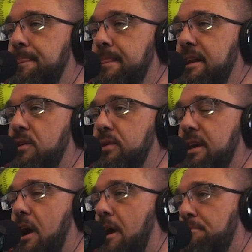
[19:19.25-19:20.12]
With
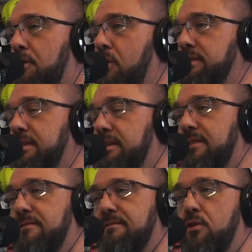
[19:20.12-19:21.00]
the All-Pro, it's a little
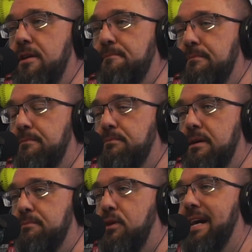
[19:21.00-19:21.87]
different voting
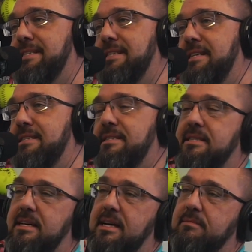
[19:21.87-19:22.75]
process.